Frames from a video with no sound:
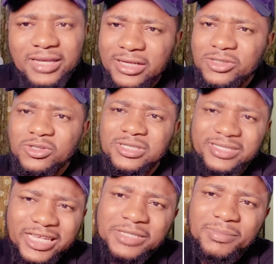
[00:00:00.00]
That is the
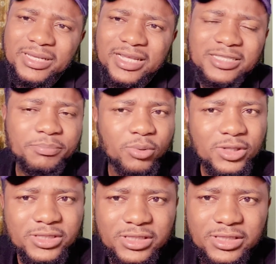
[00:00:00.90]
statement that the
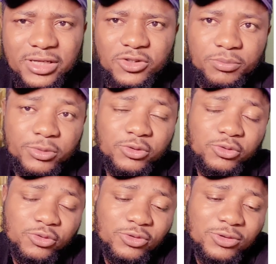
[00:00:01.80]
politicians are supposed to
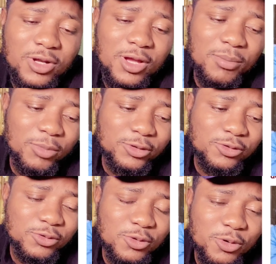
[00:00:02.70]
use. But
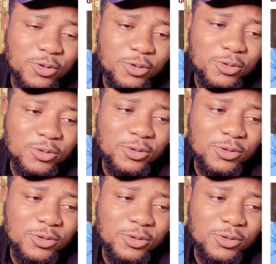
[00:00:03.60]
you know,